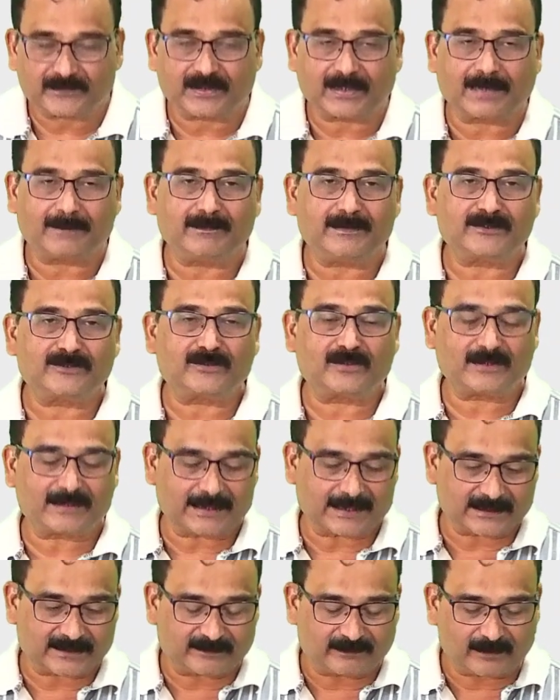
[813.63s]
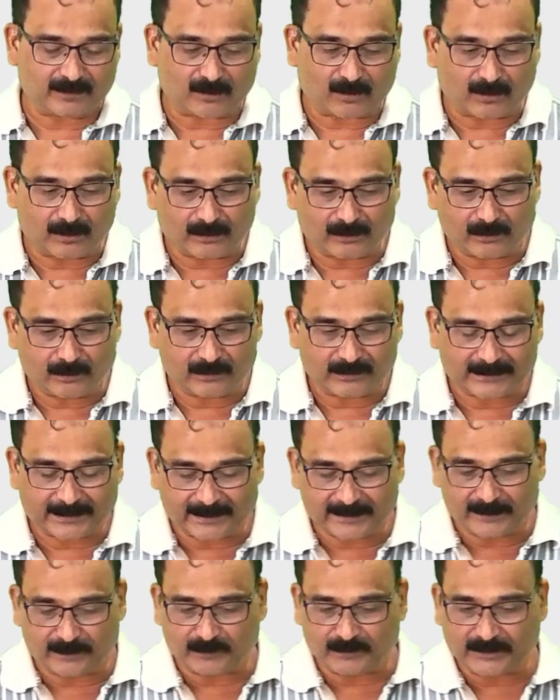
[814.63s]
Amazon, as we all know, they are
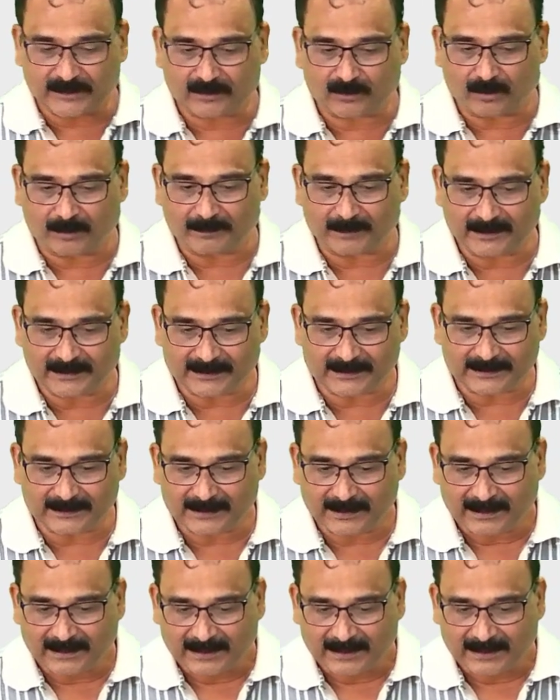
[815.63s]
into e-commerce.